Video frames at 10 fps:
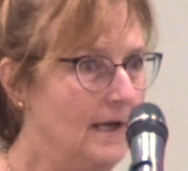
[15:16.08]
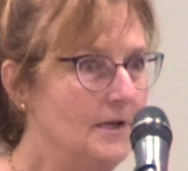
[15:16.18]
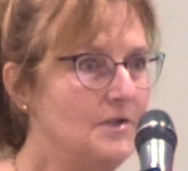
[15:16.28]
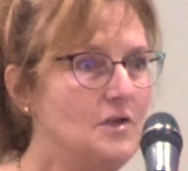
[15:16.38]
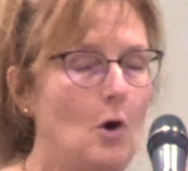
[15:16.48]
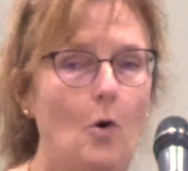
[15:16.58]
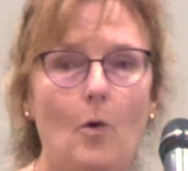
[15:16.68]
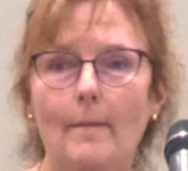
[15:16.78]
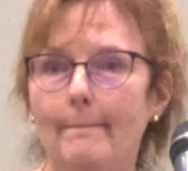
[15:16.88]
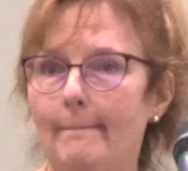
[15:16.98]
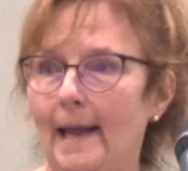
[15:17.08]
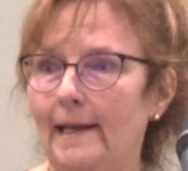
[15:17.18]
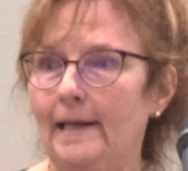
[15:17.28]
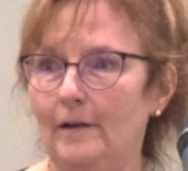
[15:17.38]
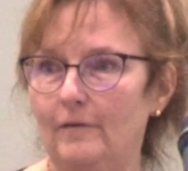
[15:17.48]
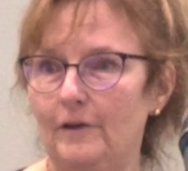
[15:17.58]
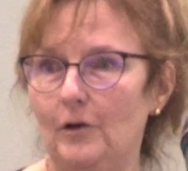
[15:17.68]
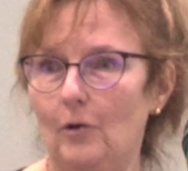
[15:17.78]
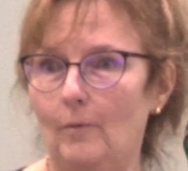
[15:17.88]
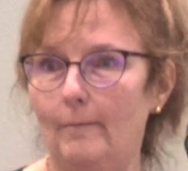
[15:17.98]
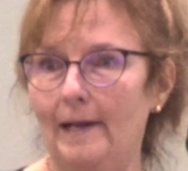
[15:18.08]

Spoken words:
So many of you